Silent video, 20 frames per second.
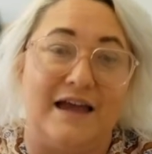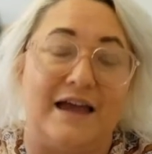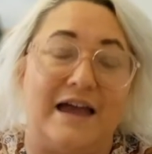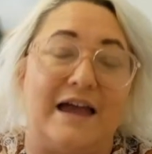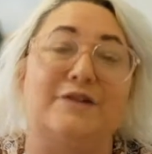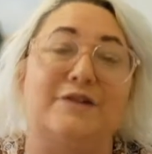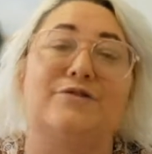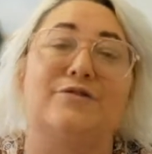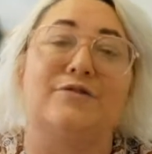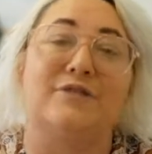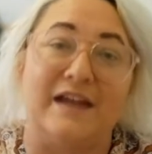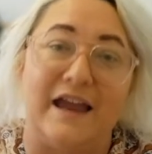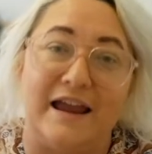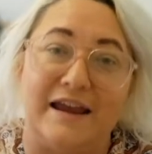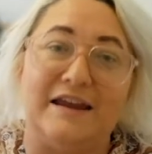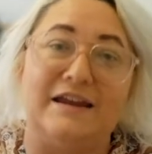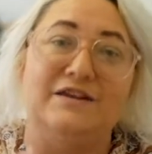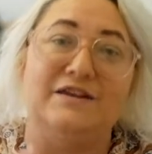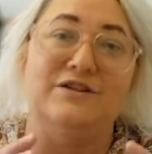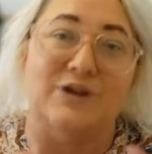and
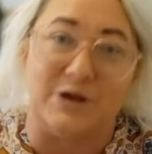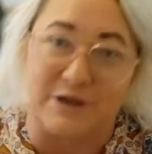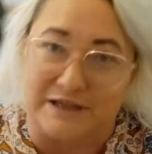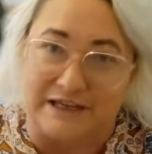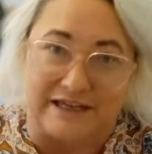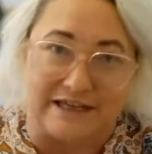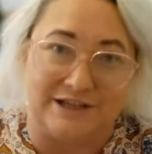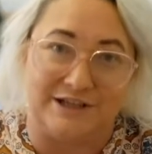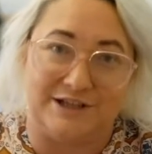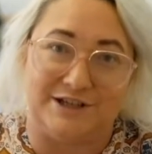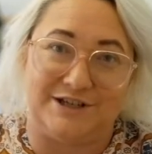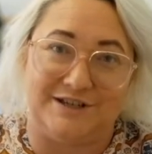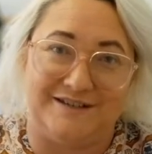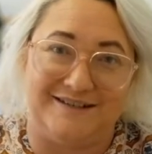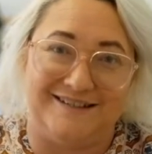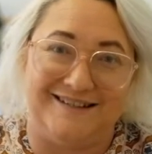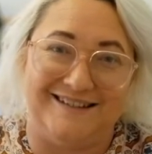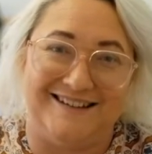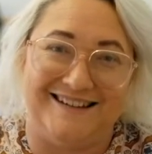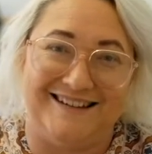creating knowledge.
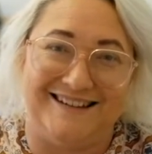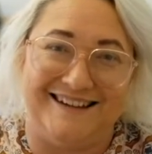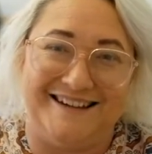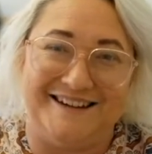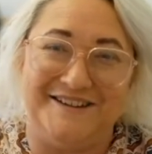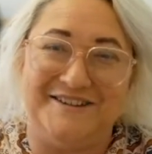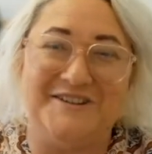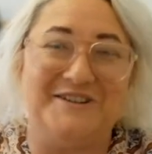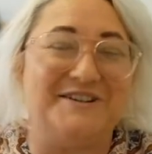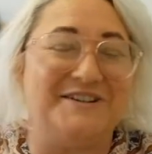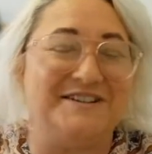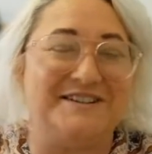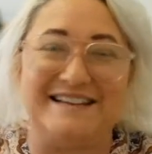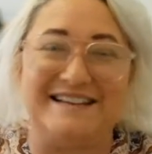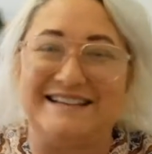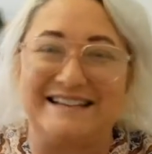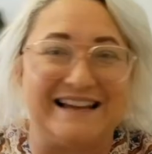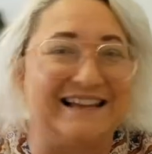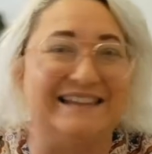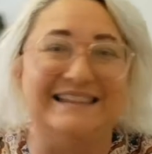Not
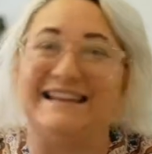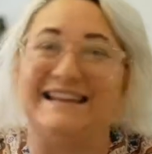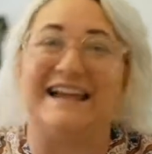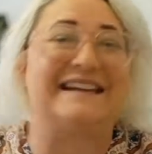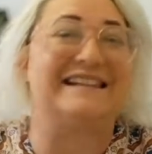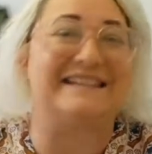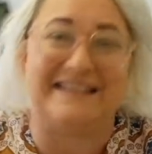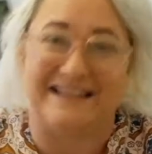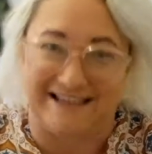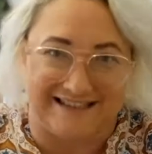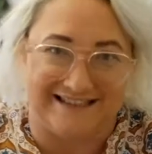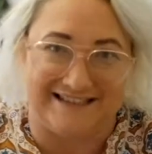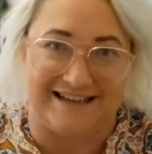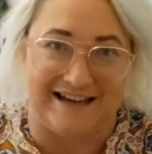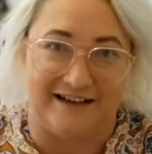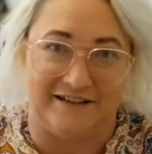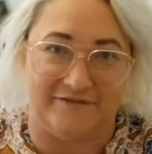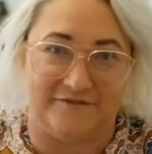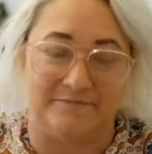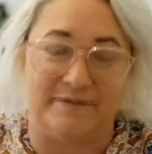just collecting
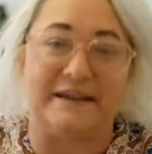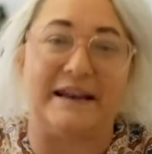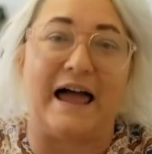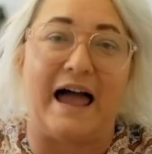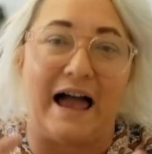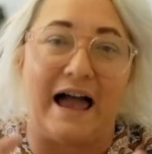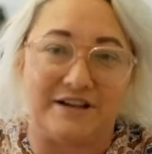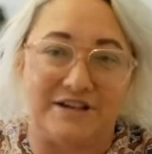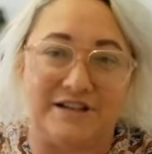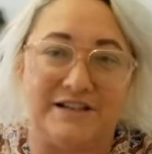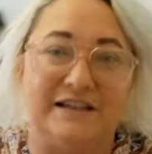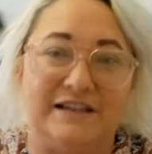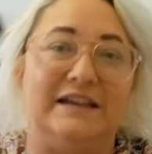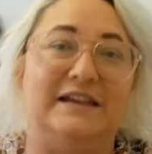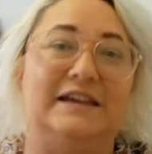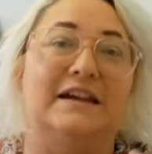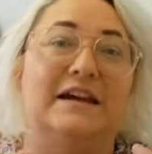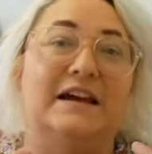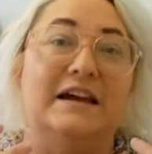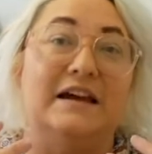stuff, but
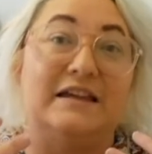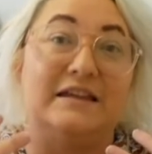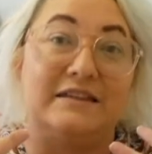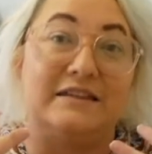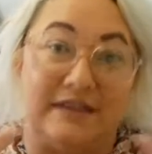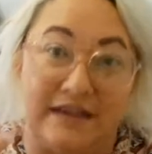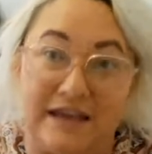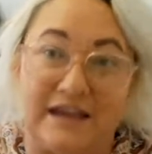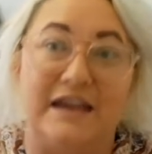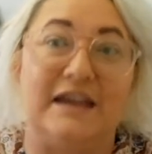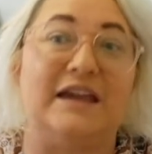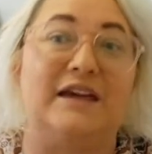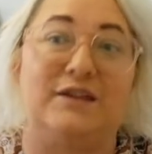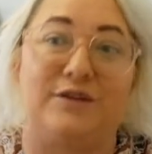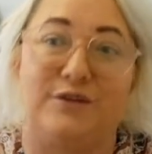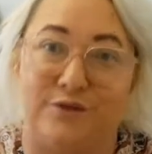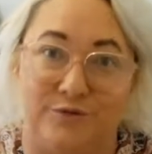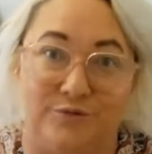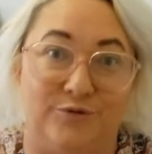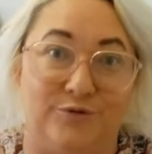actually thinking
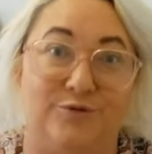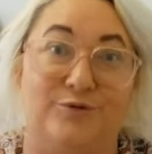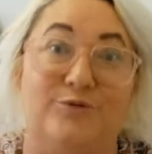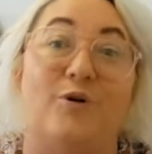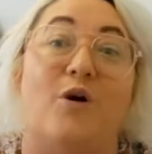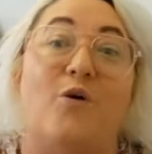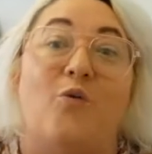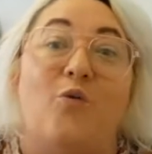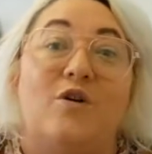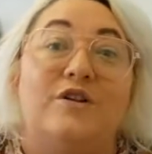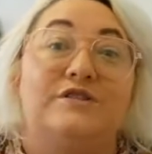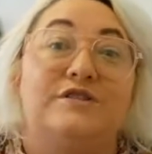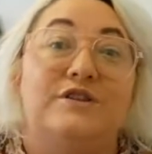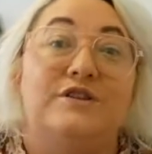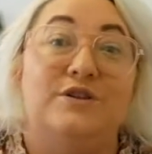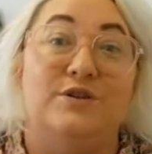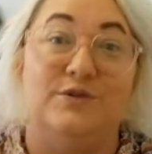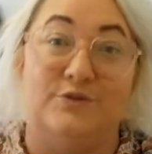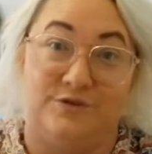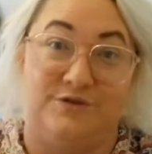through, what do
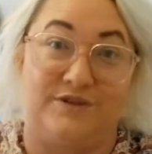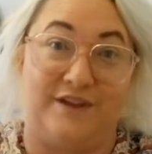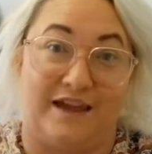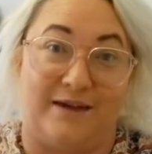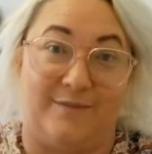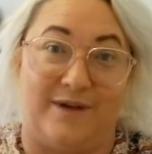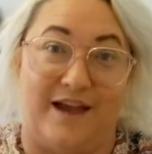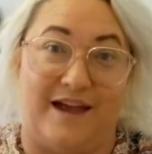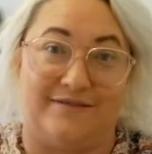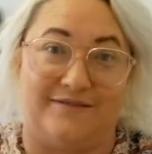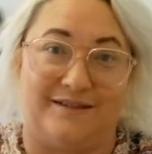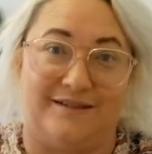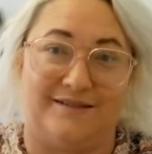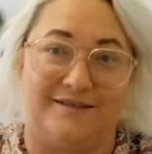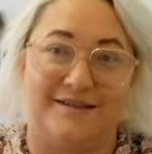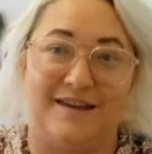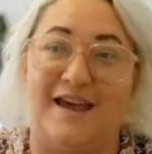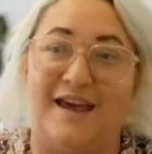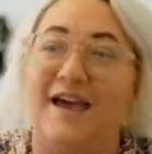you think about this?